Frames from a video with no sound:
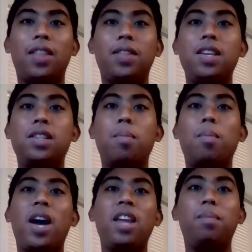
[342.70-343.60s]
These
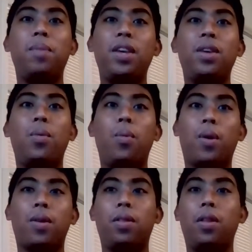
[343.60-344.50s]
might be
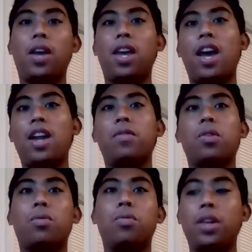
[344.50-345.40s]
worth looking at if
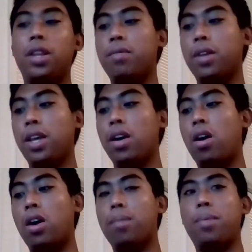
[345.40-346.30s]
you're really, really
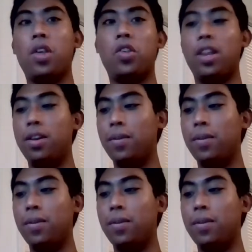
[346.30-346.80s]
on a budget.